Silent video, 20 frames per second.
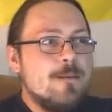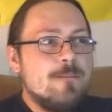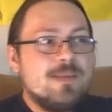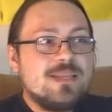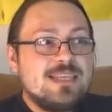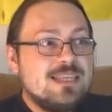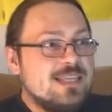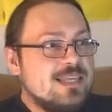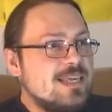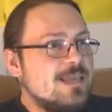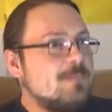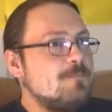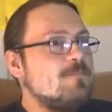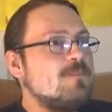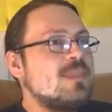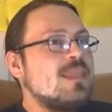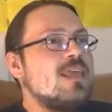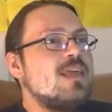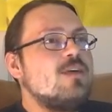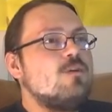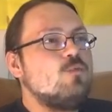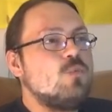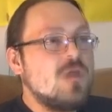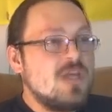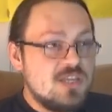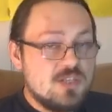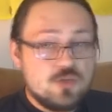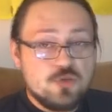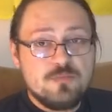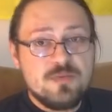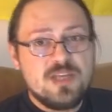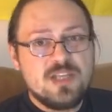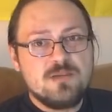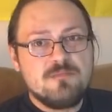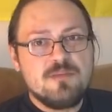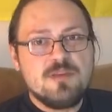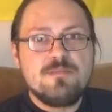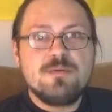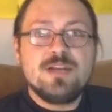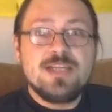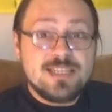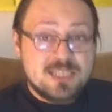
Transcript: But then again, way too many people,